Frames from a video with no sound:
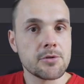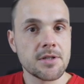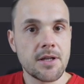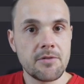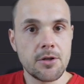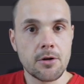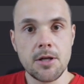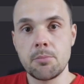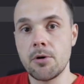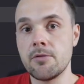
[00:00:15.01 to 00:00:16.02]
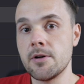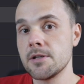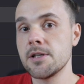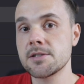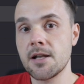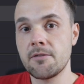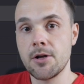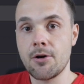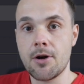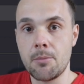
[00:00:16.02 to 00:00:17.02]
using the video clip of this
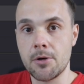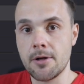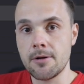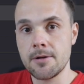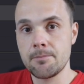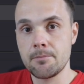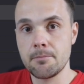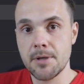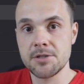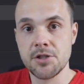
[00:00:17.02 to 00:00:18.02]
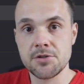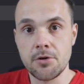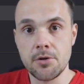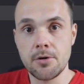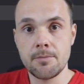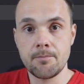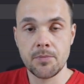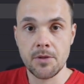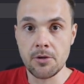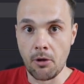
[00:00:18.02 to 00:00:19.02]
lovely yoga model, but just so you know,
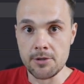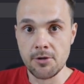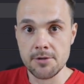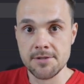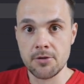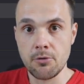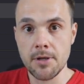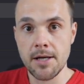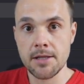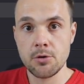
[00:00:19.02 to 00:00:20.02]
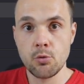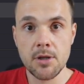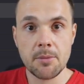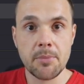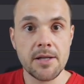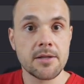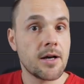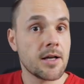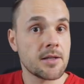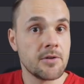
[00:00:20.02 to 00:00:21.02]
the results that you'll get will depend
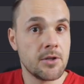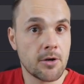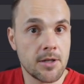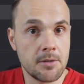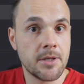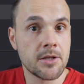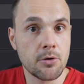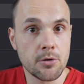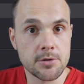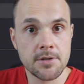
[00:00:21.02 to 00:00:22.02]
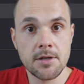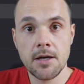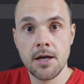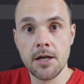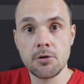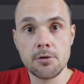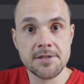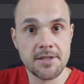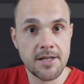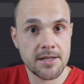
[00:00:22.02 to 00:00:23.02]
on the video clip that you use, and you'll
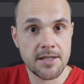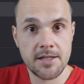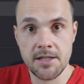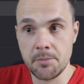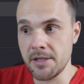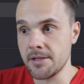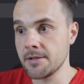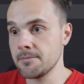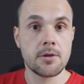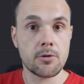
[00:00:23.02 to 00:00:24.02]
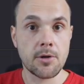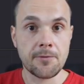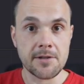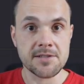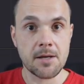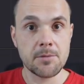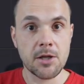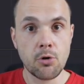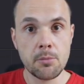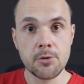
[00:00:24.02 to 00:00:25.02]
see that in a bit. Now the first step
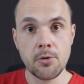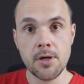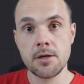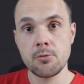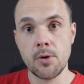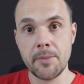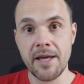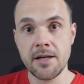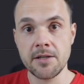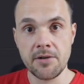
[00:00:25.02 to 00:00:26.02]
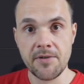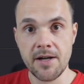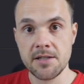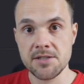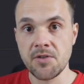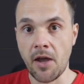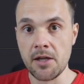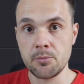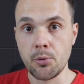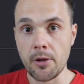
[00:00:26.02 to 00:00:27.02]
that we'll be doing when making the effect is
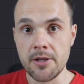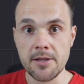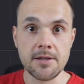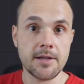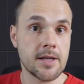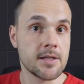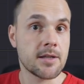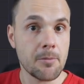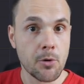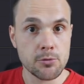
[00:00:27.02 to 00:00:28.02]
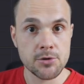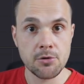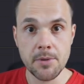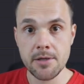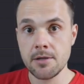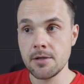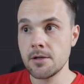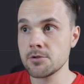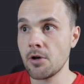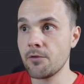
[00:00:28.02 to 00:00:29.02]
very important and time consuming,
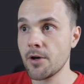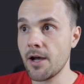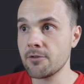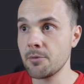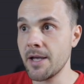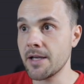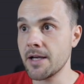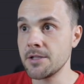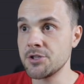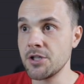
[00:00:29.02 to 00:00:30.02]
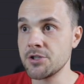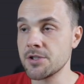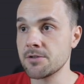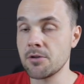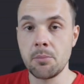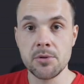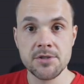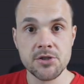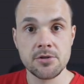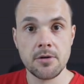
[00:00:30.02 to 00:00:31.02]
so if you have to make any changes to the
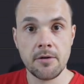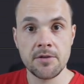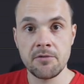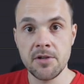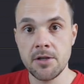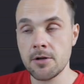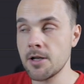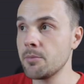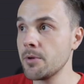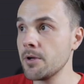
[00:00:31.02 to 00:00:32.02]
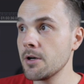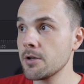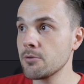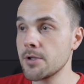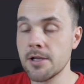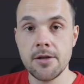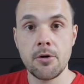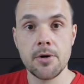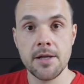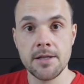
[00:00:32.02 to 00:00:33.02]
position of the video clip, do that
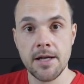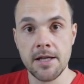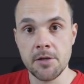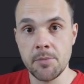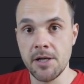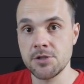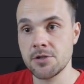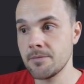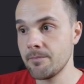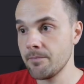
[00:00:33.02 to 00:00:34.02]
now in the edit page.